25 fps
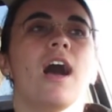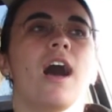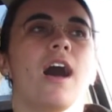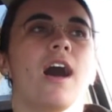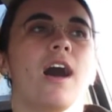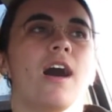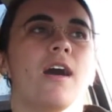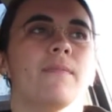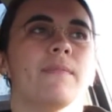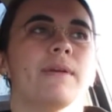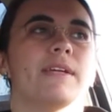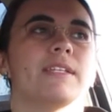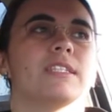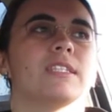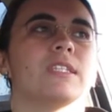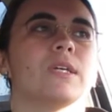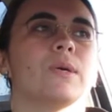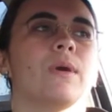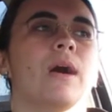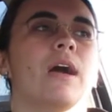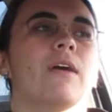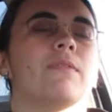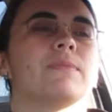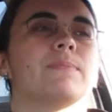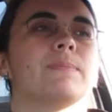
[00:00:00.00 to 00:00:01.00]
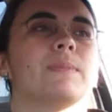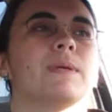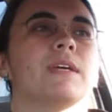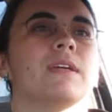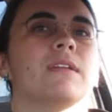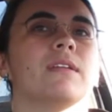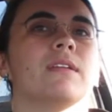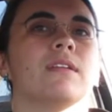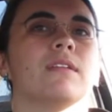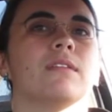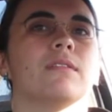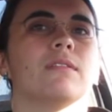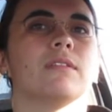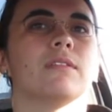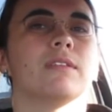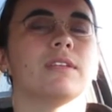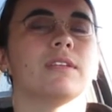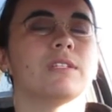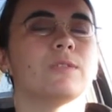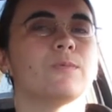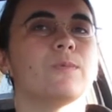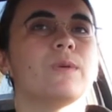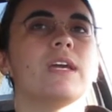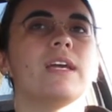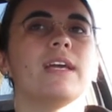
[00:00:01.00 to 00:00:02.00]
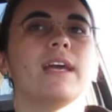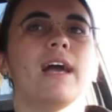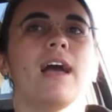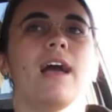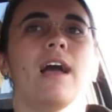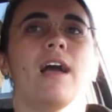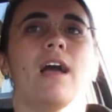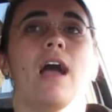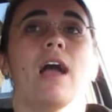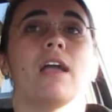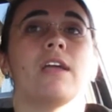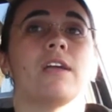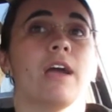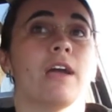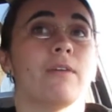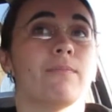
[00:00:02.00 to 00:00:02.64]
Um, and so I've been, this week, I, I,